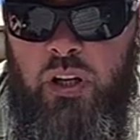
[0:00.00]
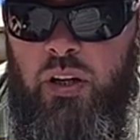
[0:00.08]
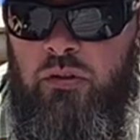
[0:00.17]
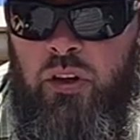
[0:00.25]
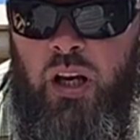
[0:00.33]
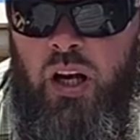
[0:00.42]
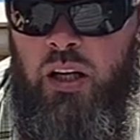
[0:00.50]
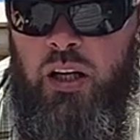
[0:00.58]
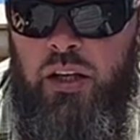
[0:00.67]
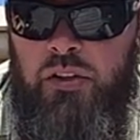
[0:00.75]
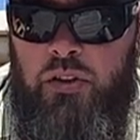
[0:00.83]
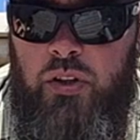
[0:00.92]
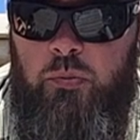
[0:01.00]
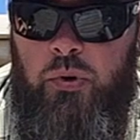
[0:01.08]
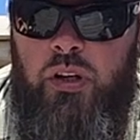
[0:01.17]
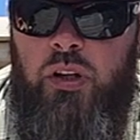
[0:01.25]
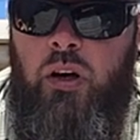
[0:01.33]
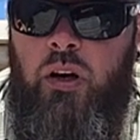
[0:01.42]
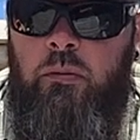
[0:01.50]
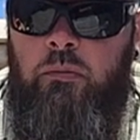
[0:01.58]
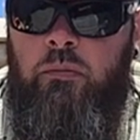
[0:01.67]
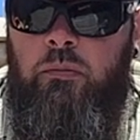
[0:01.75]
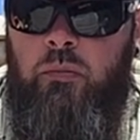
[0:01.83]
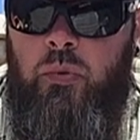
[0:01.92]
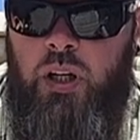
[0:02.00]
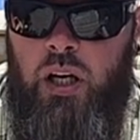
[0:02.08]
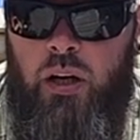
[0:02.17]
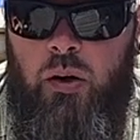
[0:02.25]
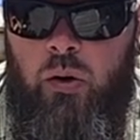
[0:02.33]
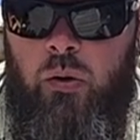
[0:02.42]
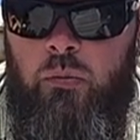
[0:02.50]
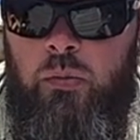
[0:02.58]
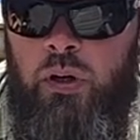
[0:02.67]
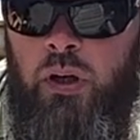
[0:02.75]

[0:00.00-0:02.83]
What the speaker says: 11 o'clock last night by the time I got home,